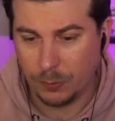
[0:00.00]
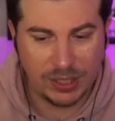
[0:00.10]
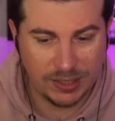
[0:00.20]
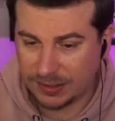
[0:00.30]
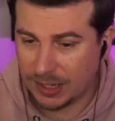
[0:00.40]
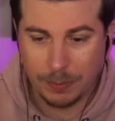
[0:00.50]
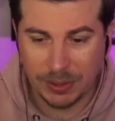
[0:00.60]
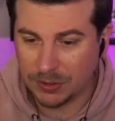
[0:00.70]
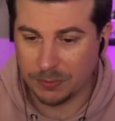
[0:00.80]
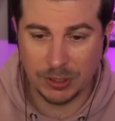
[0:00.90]
can start
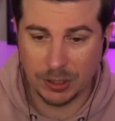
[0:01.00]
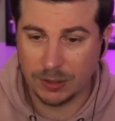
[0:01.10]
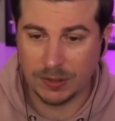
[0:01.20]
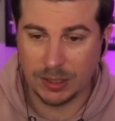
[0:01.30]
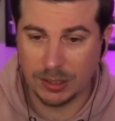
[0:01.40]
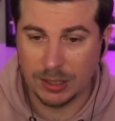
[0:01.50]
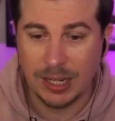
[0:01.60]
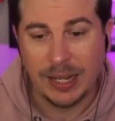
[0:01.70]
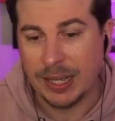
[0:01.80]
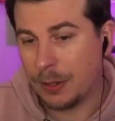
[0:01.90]
building up the Jolteon.
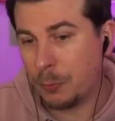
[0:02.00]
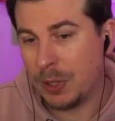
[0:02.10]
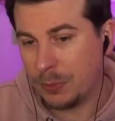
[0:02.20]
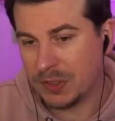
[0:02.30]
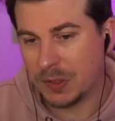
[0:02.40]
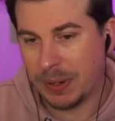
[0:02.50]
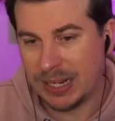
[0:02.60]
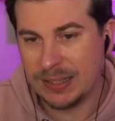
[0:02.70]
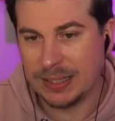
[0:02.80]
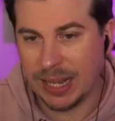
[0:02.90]
We will
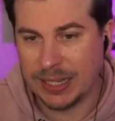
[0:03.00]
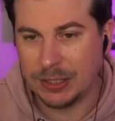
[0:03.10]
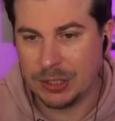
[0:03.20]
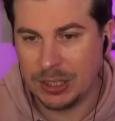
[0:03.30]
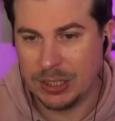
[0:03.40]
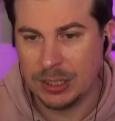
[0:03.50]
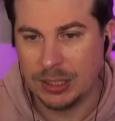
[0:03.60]
spend an energy